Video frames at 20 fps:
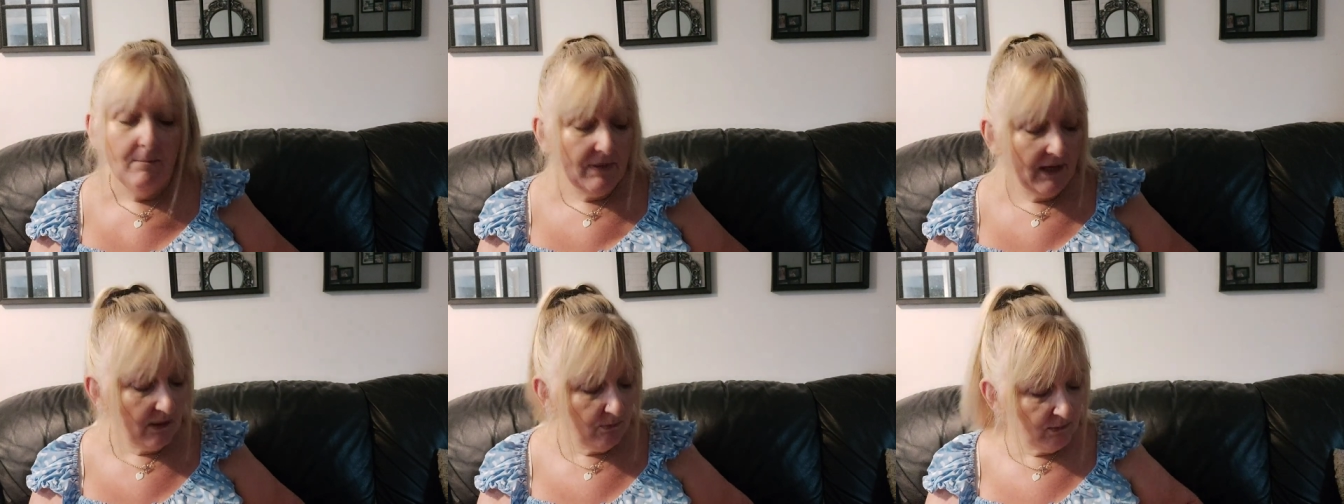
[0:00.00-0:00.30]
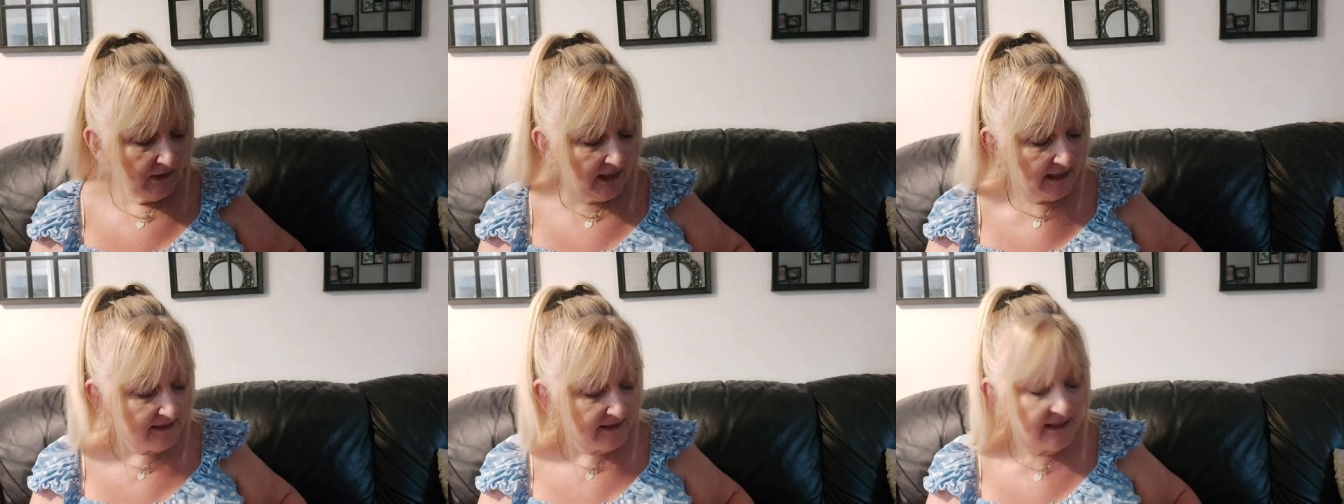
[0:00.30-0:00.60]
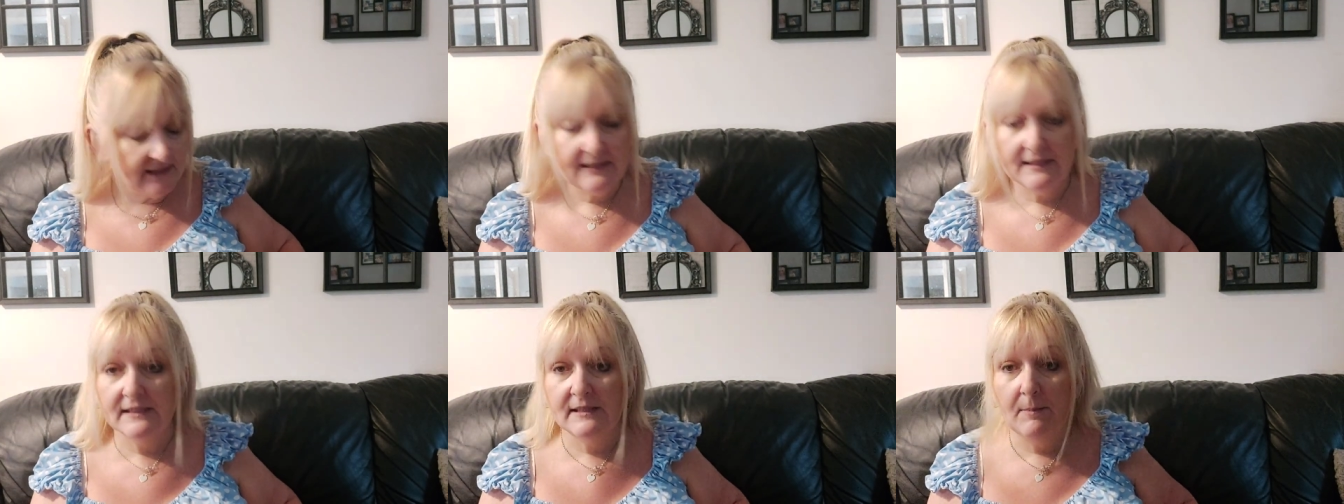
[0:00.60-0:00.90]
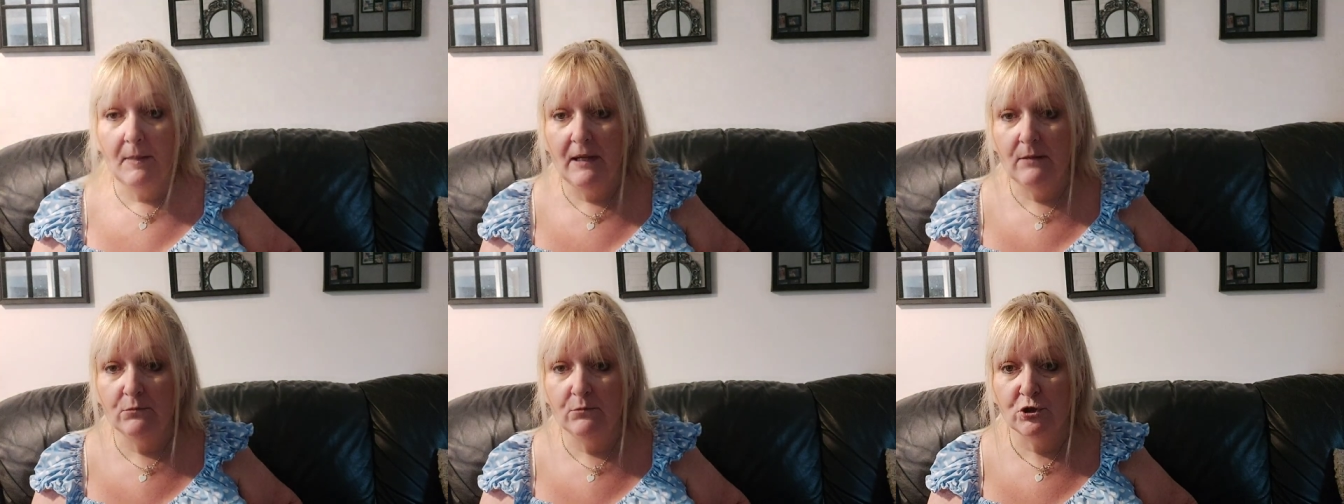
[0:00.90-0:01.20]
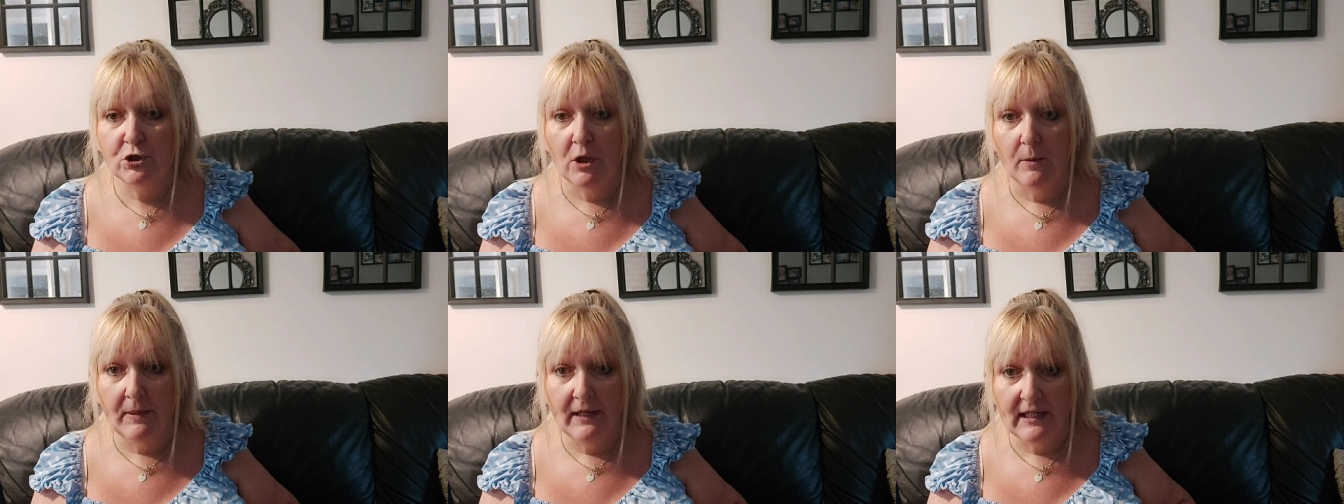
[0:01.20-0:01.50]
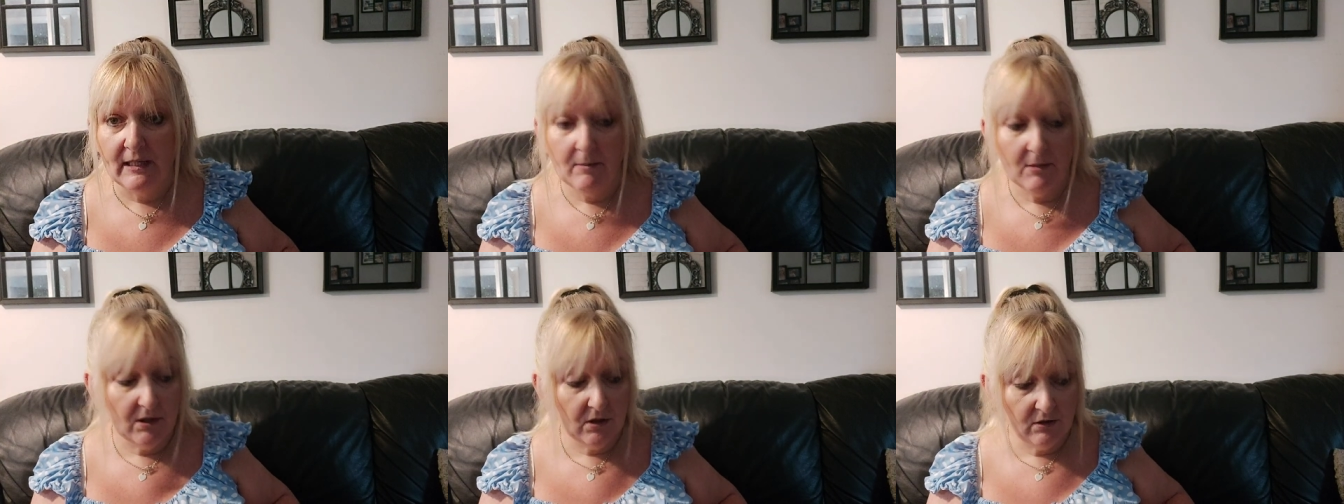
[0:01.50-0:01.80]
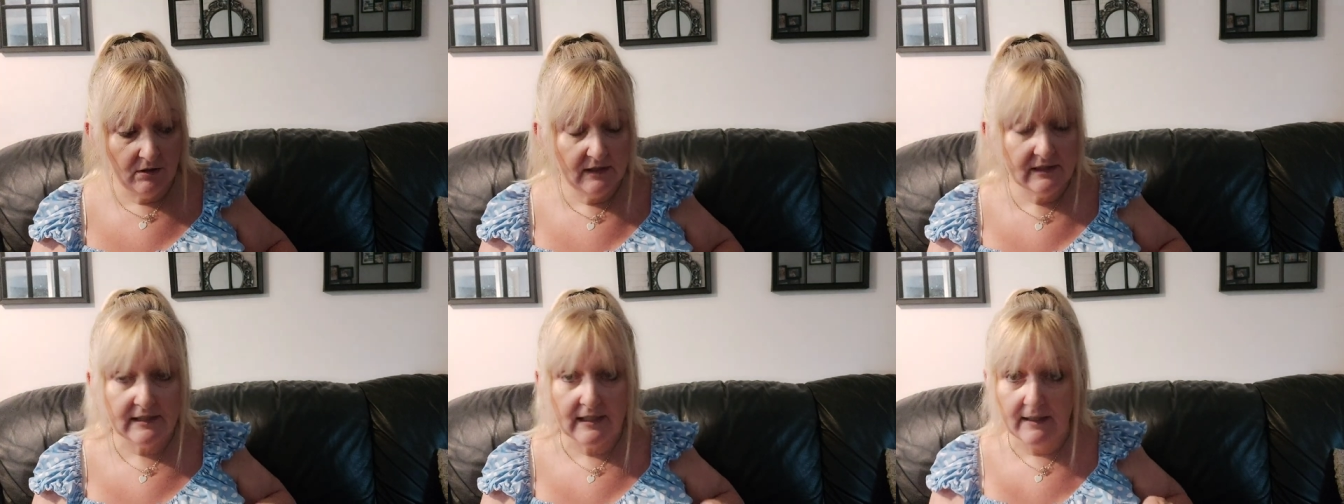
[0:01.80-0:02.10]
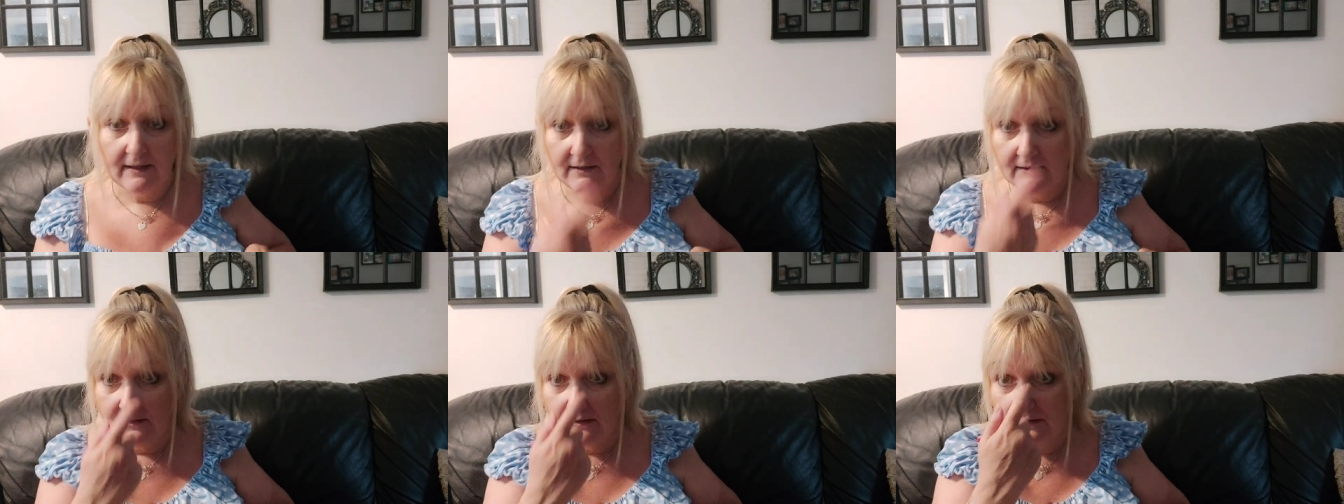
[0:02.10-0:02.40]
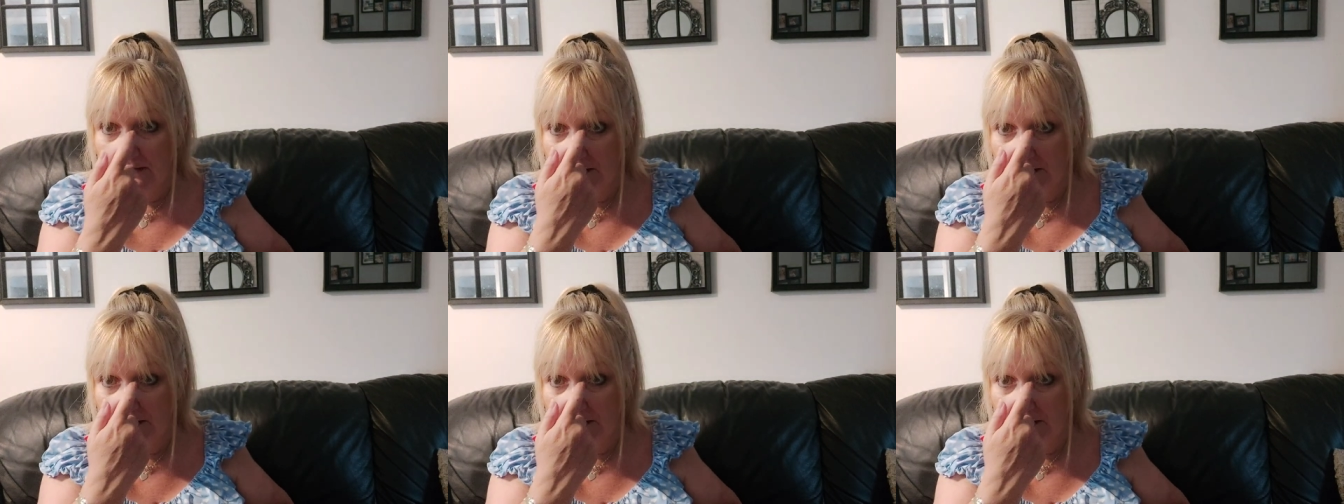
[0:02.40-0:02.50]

Poundland isn't a pound shop anymore, is it?